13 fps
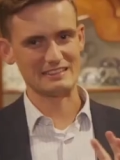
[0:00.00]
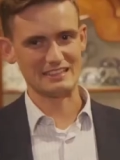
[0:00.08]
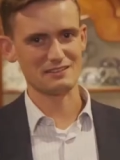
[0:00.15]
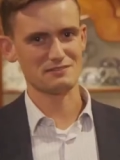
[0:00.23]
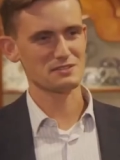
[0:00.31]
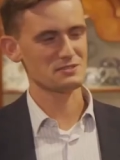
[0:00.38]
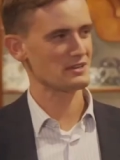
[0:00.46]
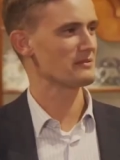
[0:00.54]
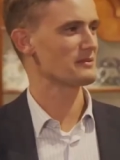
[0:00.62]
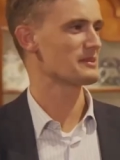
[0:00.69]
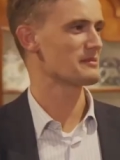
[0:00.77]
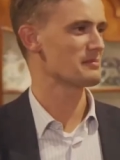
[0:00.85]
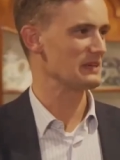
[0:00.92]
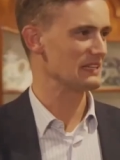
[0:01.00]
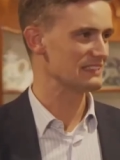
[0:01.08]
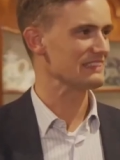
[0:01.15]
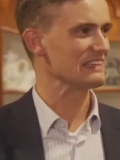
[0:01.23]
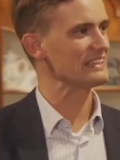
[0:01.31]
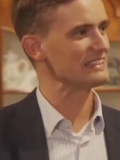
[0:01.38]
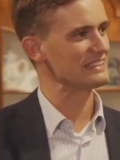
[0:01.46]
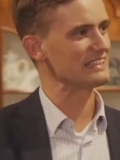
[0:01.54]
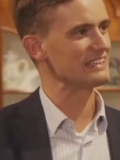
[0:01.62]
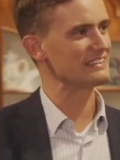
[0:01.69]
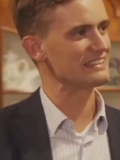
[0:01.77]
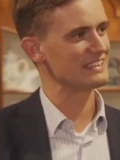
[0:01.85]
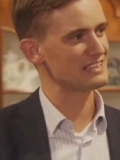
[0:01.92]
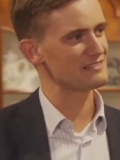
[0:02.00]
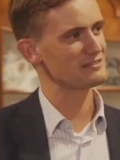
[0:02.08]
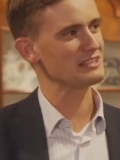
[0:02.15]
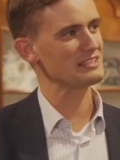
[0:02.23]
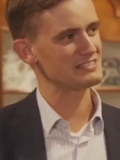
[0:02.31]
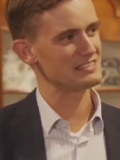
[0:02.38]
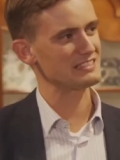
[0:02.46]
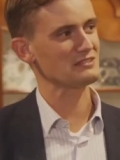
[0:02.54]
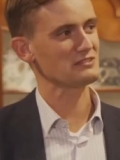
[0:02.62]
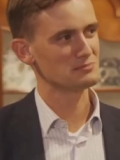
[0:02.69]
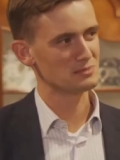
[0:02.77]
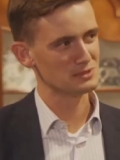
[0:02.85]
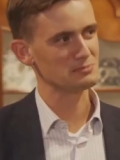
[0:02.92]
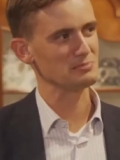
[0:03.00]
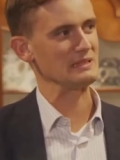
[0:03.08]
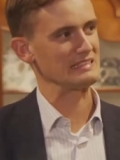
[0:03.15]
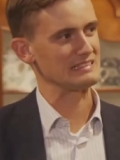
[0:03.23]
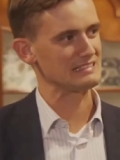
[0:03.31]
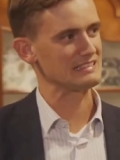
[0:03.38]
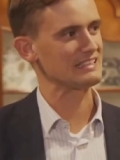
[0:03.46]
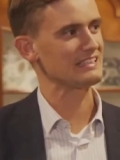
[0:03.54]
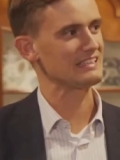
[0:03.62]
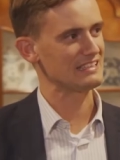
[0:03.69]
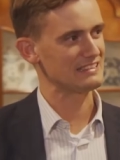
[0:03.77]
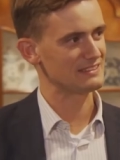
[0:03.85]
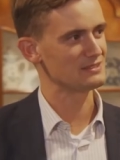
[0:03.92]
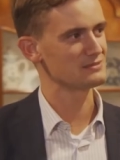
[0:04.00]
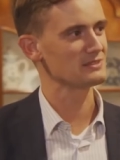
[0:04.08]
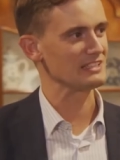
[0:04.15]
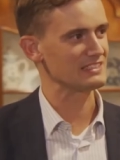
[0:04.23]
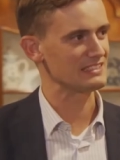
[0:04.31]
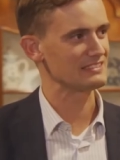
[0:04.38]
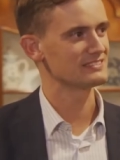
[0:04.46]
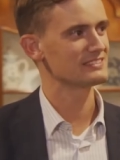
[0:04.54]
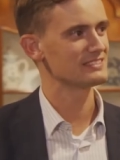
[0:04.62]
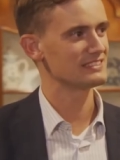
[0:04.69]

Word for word: clever trick with the paint, and uh, they have a set of blue paint at home right now. And